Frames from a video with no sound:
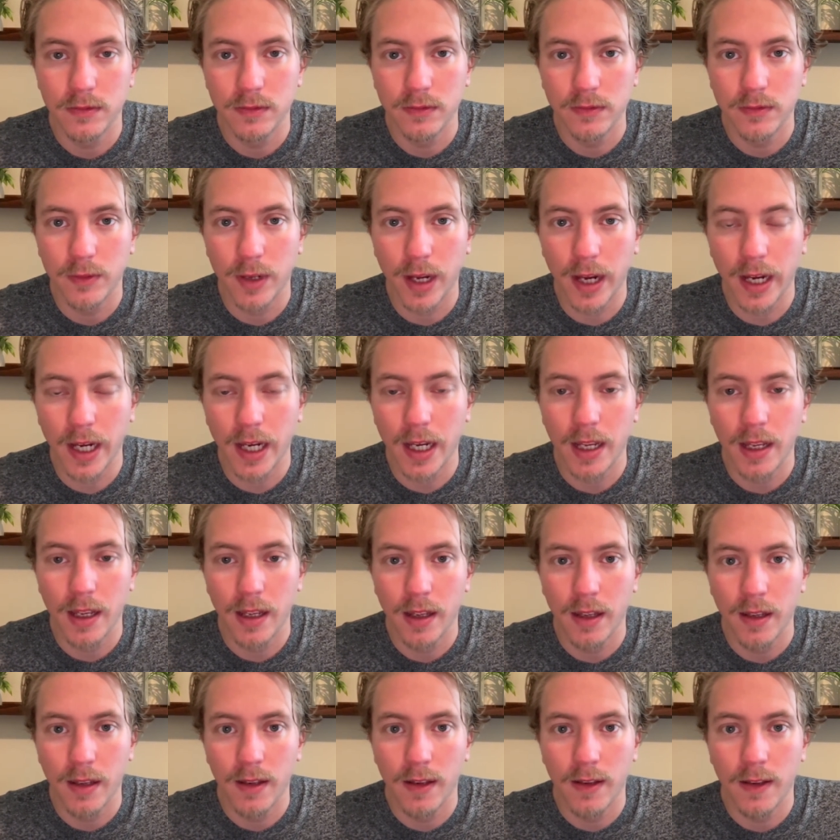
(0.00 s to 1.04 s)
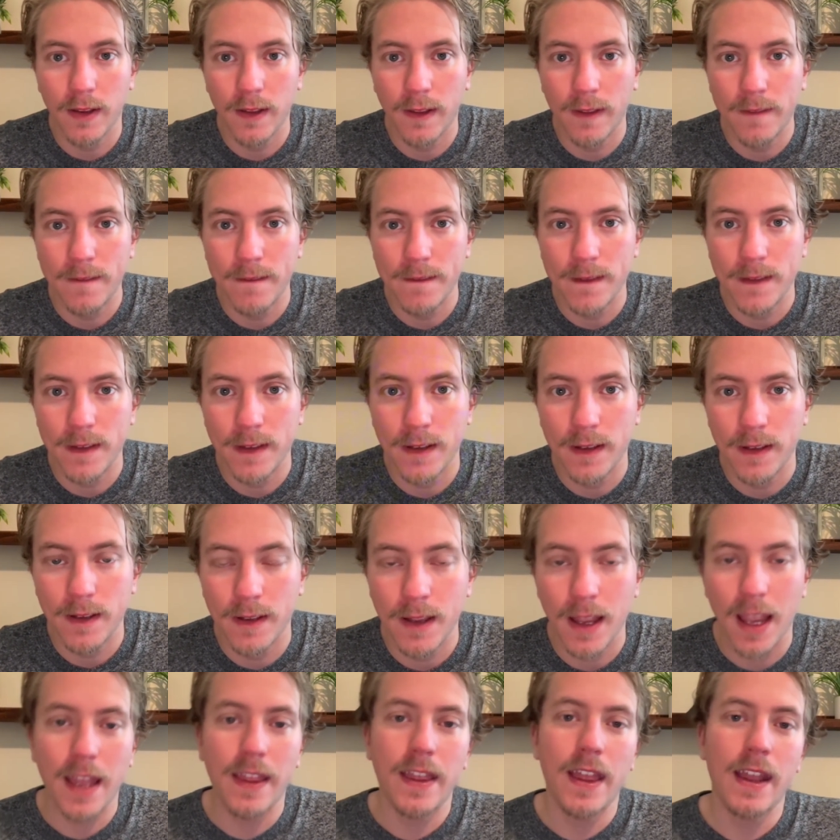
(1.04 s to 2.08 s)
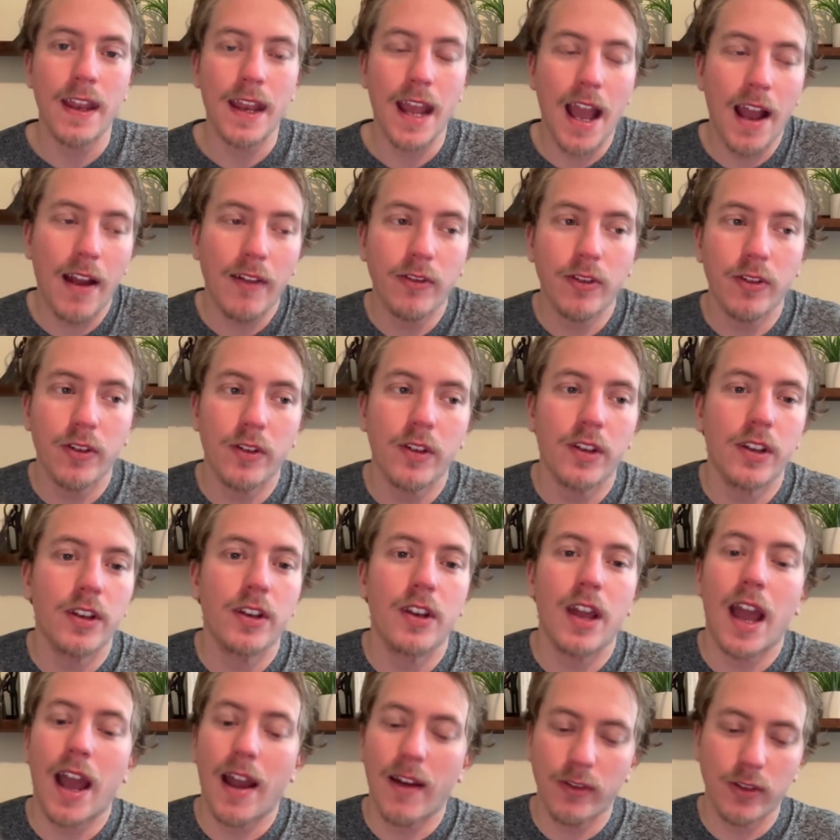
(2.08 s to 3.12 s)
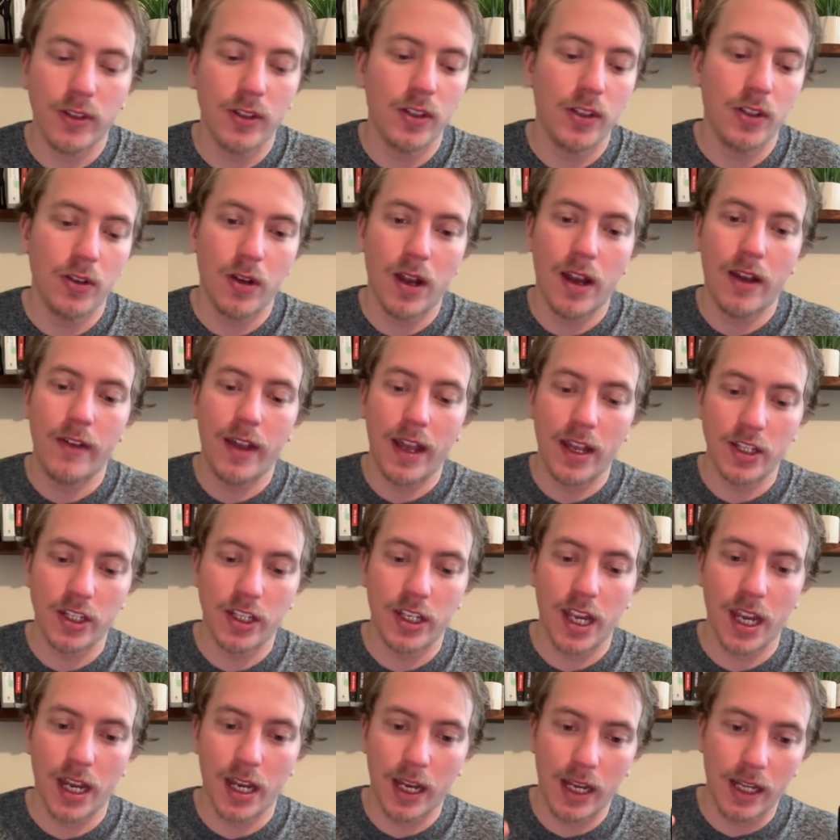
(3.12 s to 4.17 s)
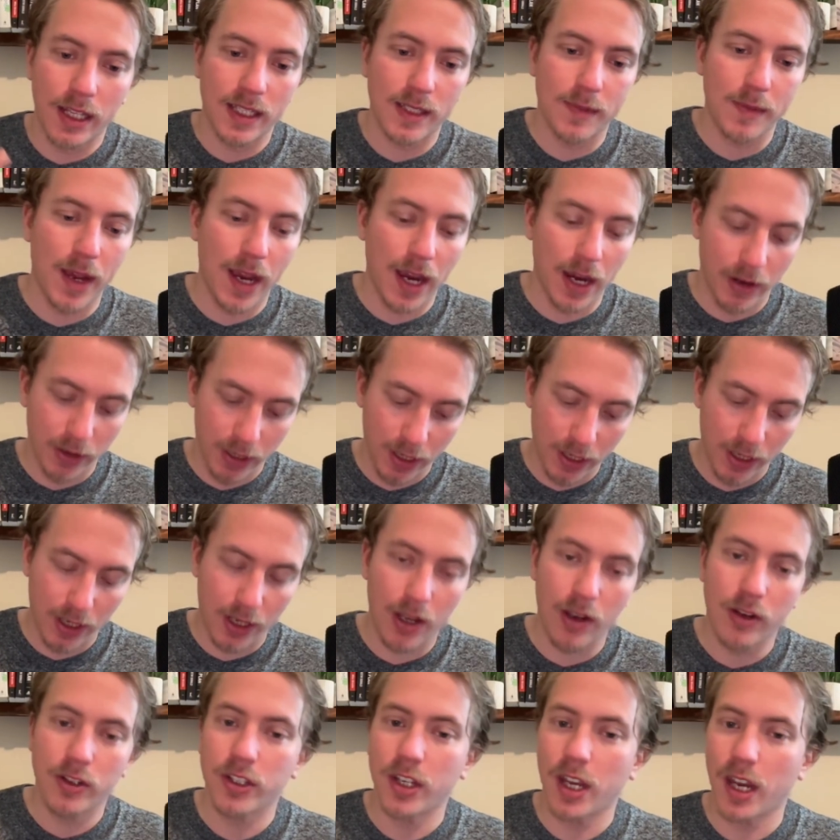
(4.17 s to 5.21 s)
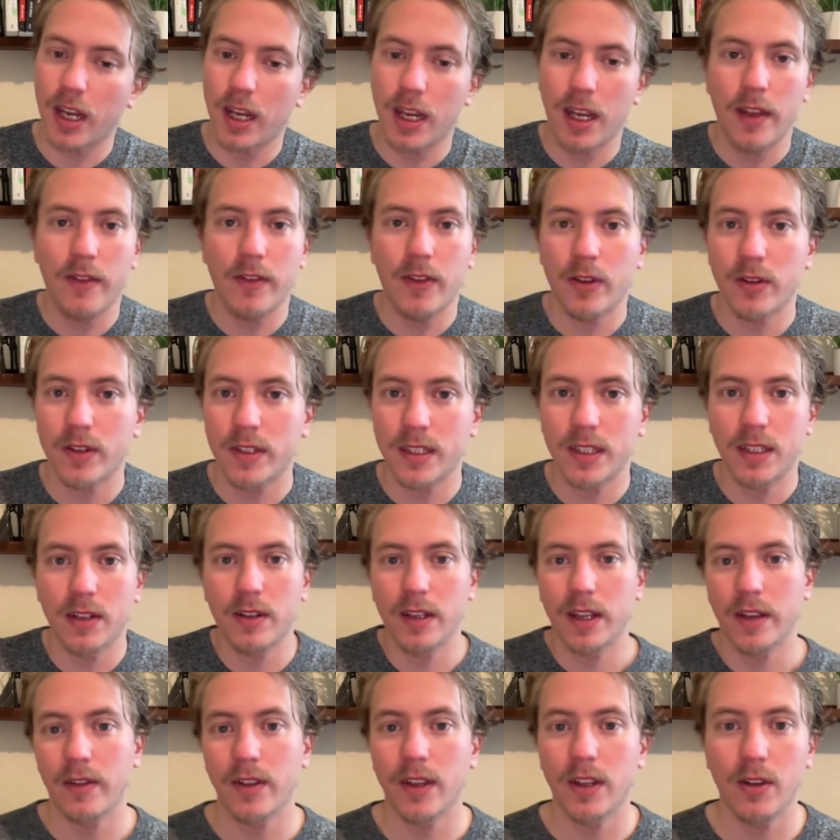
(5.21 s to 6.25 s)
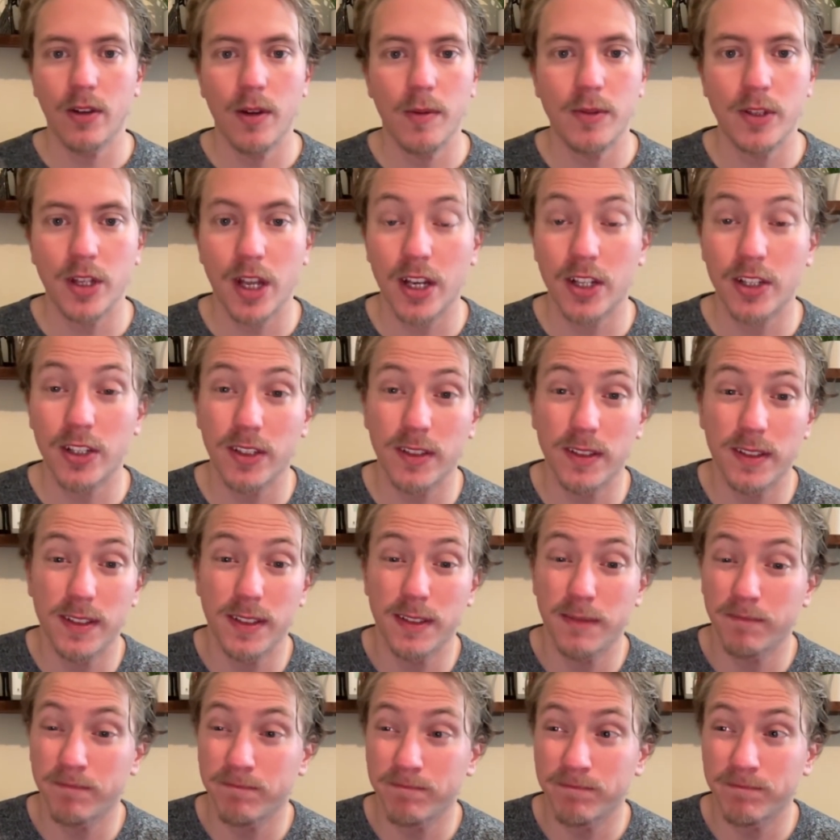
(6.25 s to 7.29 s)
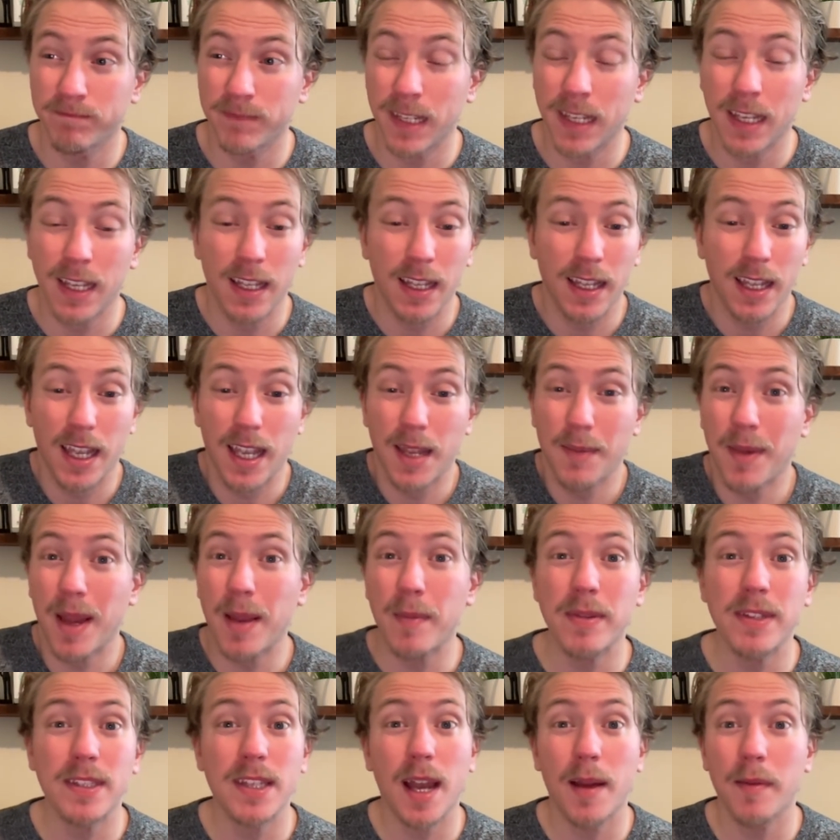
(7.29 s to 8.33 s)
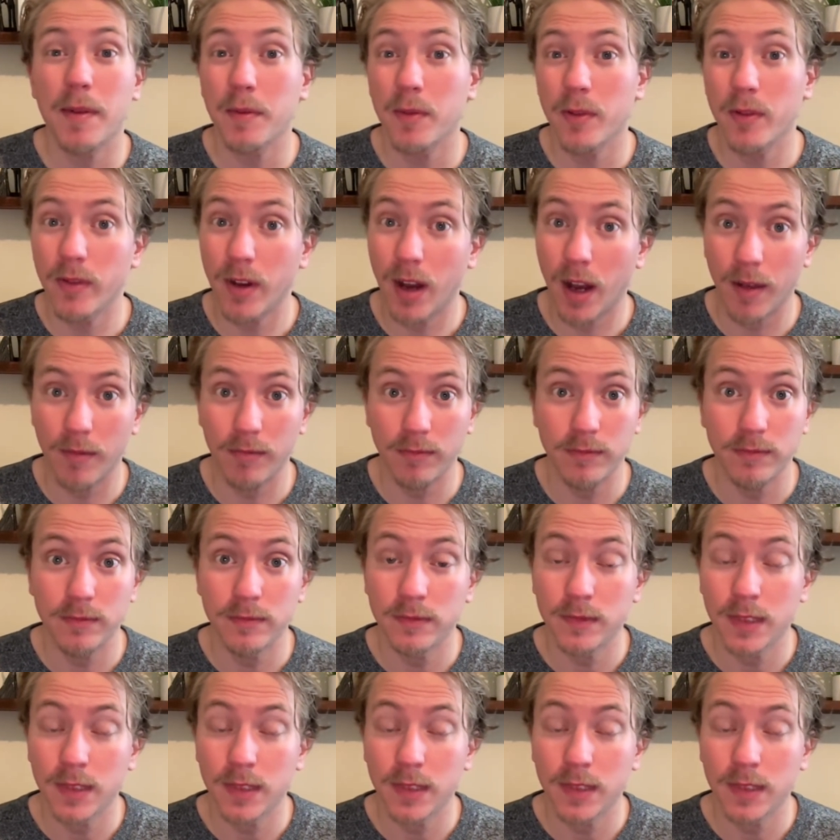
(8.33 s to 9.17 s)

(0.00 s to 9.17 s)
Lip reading: Right? And then after you have educated, inspired, and negotiated, if they're still giving you objections, it might be time to move on.